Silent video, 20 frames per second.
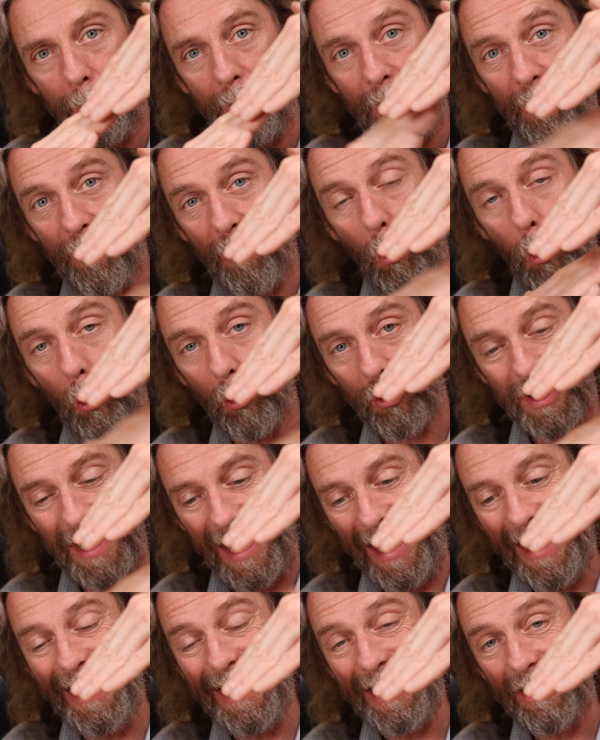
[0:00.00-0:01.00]
forced
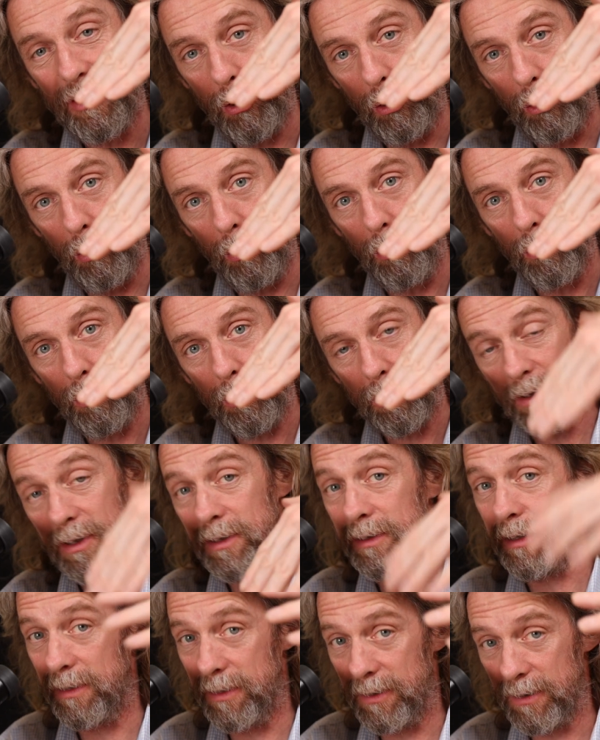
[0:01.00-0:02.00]
into,
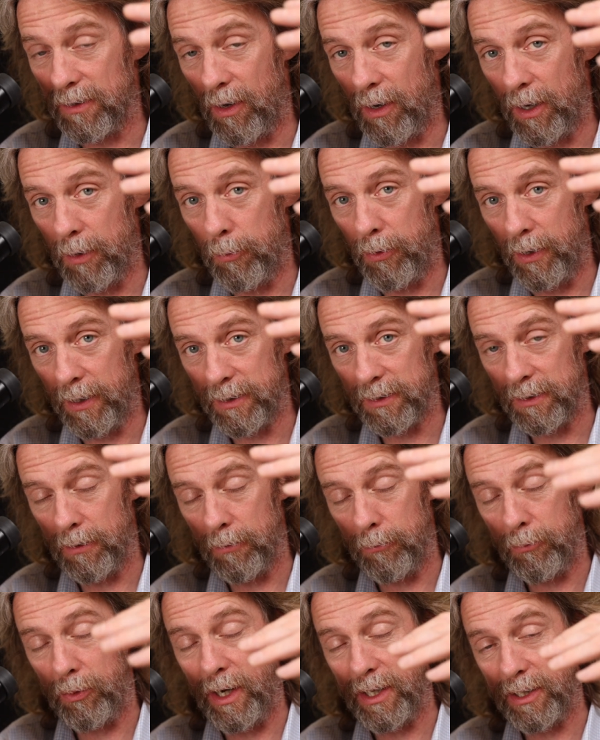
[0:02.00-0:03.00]
because this is a high
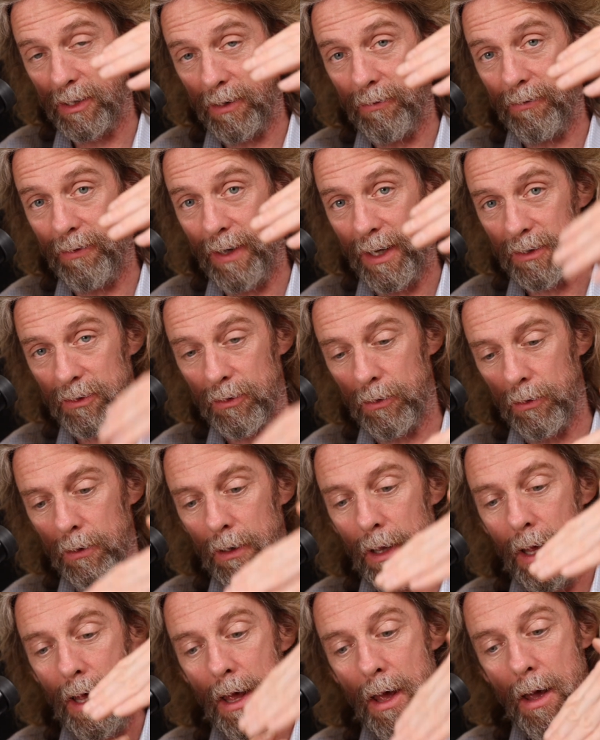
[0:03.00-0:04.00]
pressure, pressure
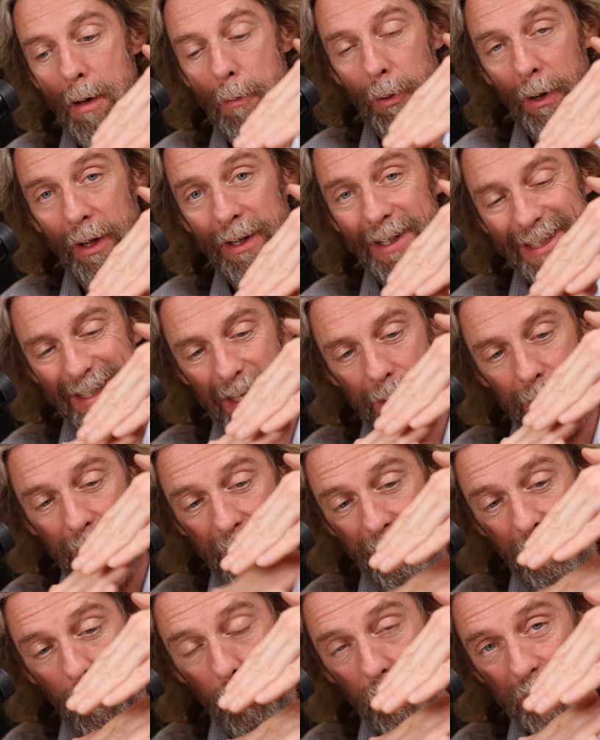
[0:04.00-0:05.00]
vessel, blood is then
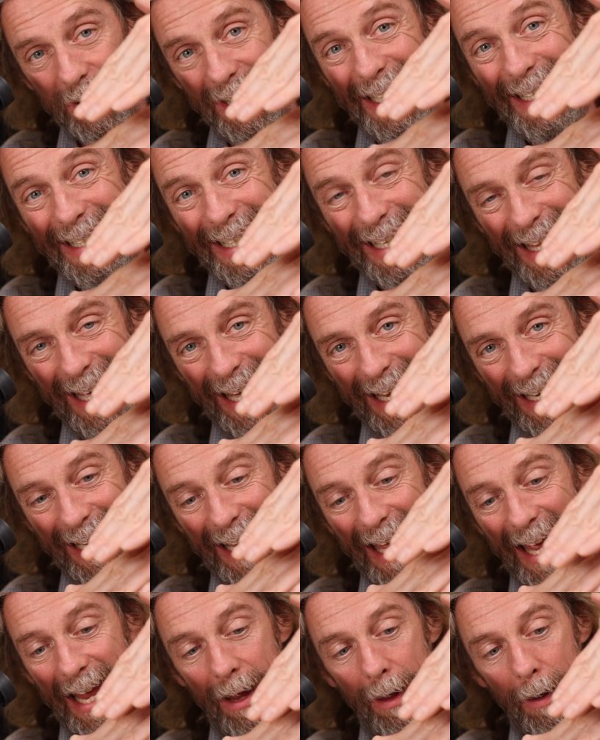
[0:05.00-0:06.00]
forced into that
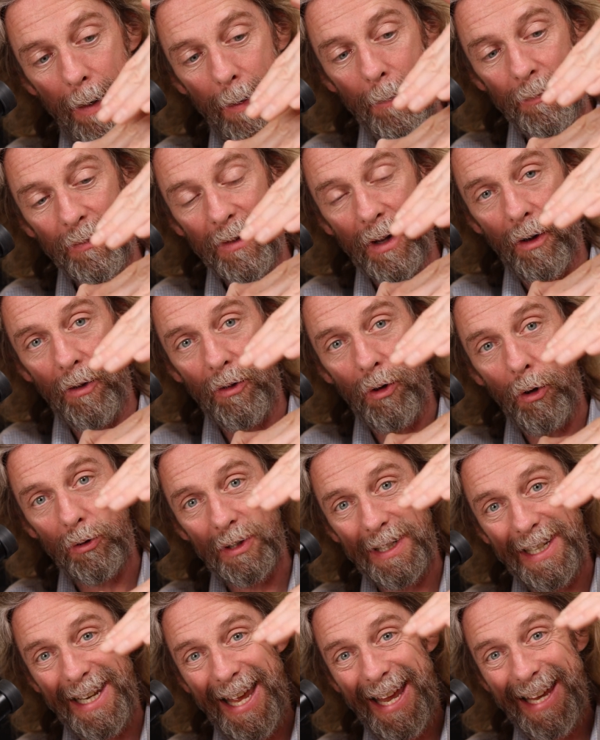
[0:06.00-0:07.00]
layer and
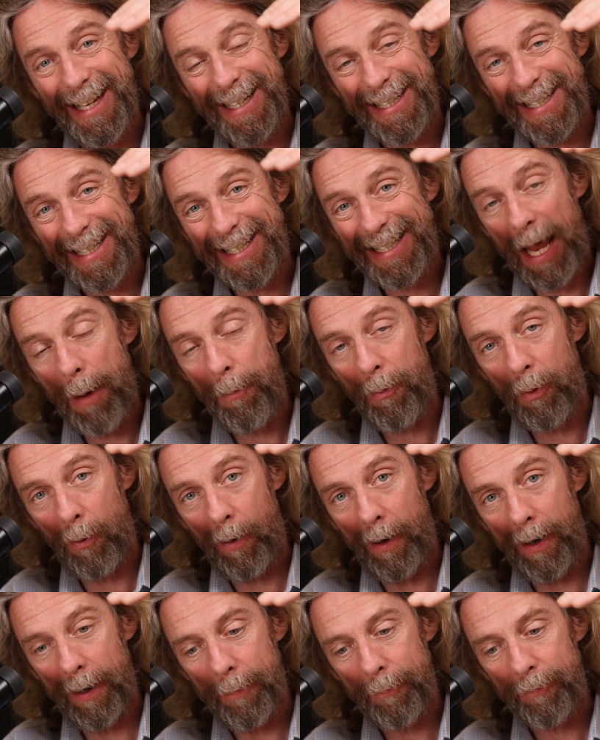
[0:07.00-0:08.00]
those layers
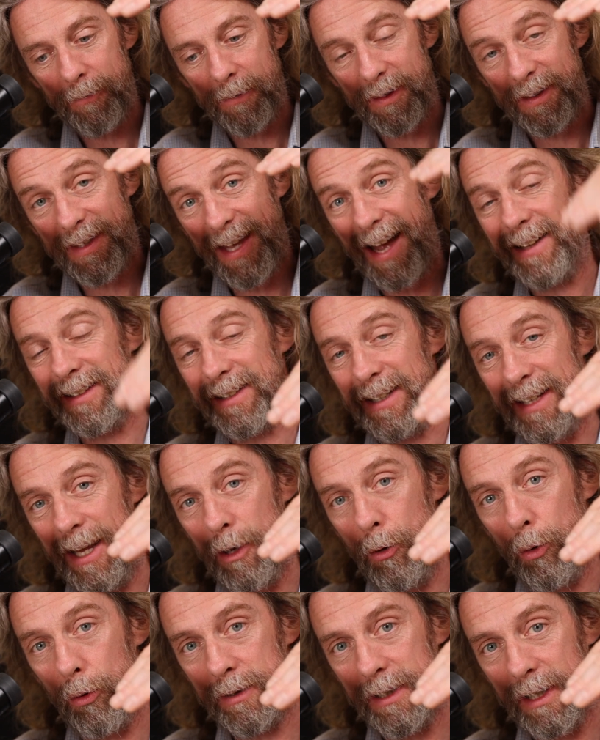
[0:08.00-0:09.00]
separate. That's an
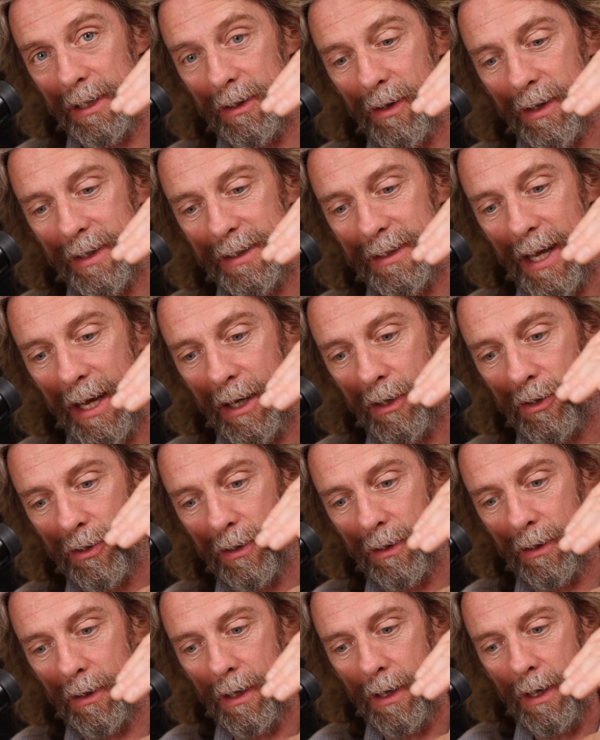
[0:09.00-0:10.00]
aortic
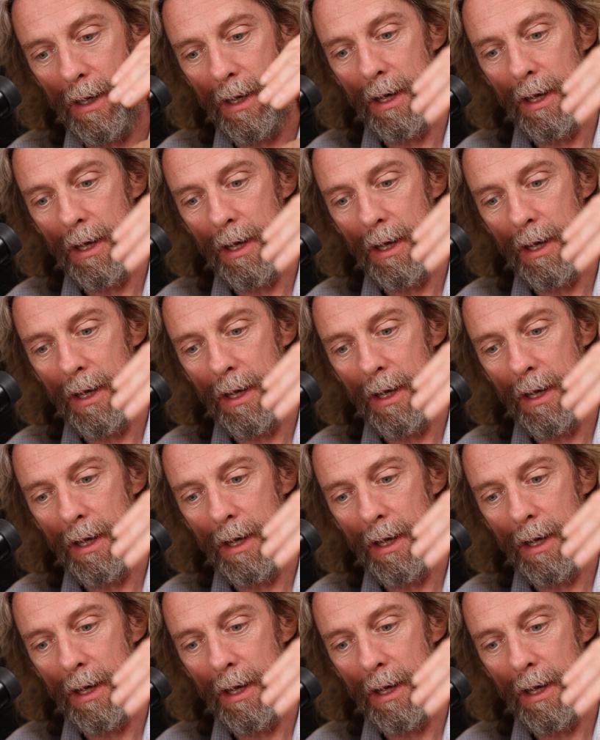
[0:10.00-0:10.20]
dissection.